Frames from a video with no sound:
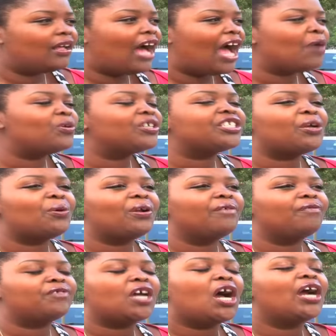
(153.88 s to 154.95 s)
I wish they would
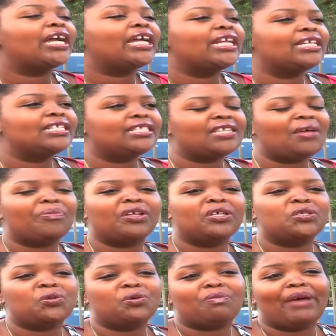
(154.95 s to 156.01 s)
have targeted something
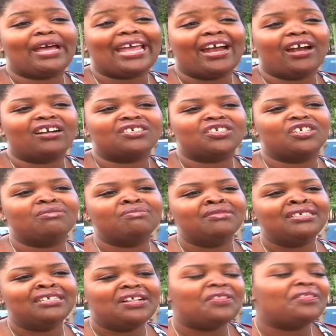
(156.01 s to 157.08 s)
to do with my character.
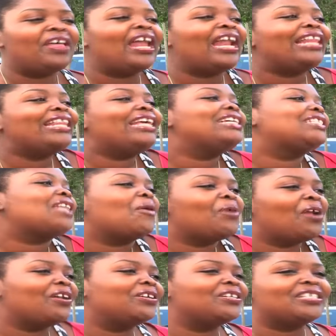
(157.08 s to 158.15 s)
Then at least I
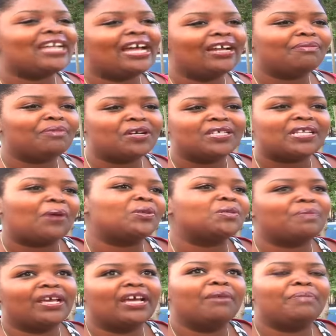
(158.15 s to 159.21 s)
would understand, because I was
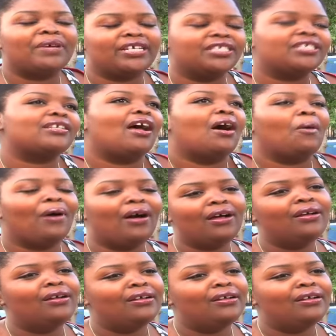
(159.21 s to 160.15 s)
being a bitch, sawa.